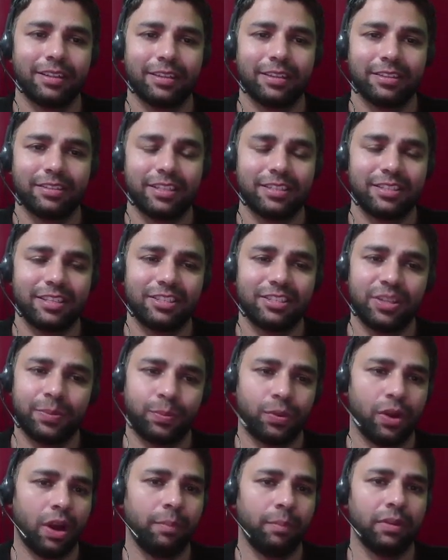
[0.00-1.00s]
this is the
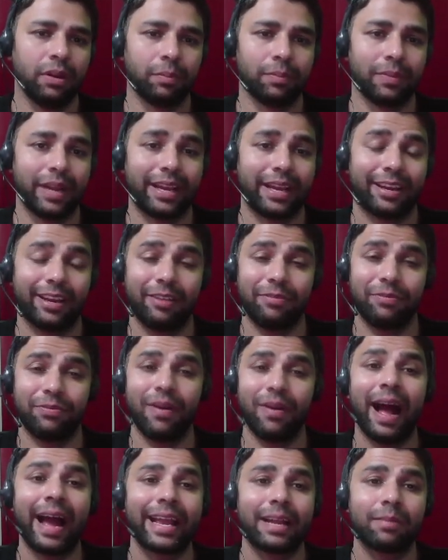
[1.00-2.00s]
problem. Like if
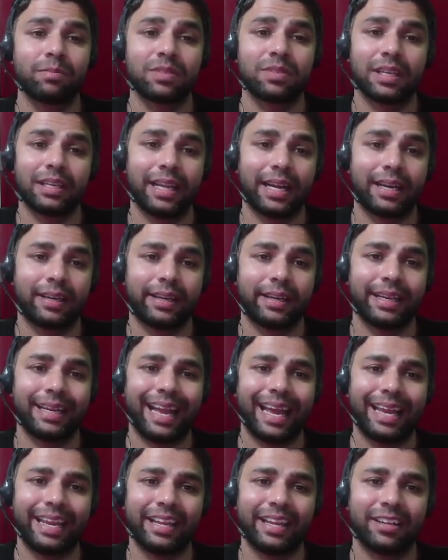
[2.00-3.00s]
I am selecting
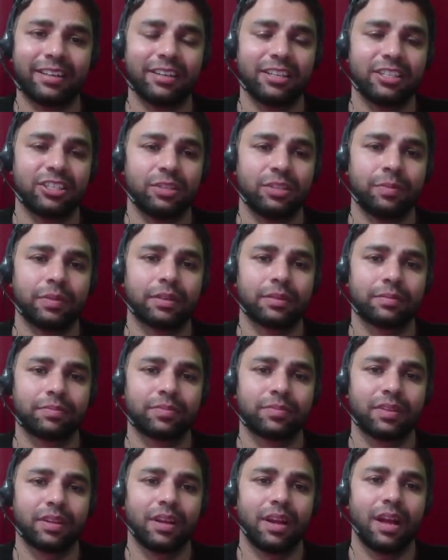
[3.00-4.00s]
any customer,
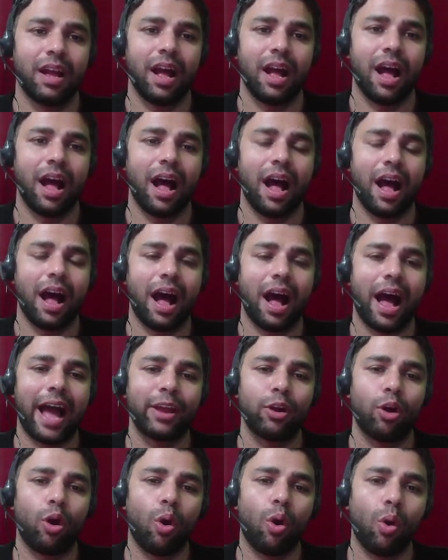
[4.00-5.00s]
I
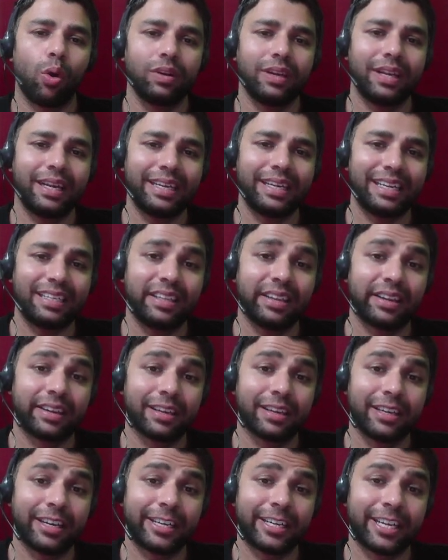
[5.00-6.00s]
only need the
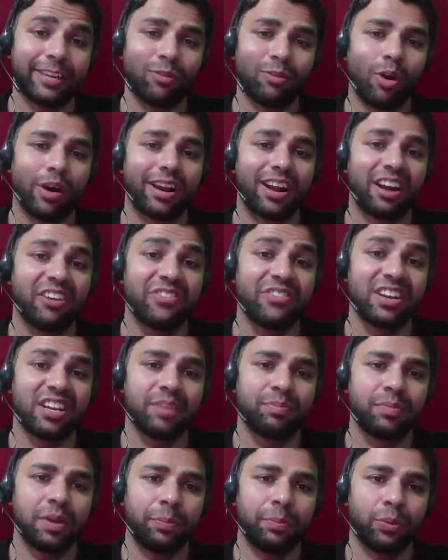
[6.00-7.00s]
relative or
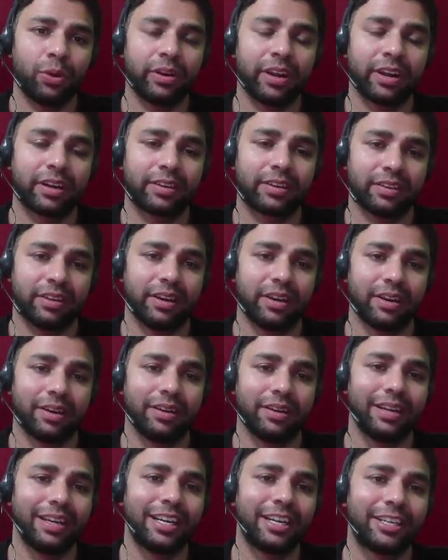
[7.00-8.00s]
available product
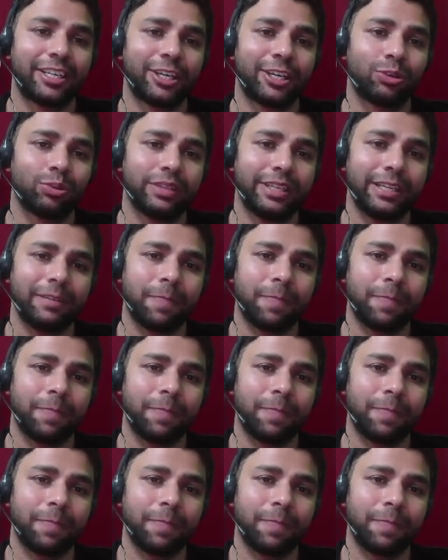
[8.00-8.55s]
related to the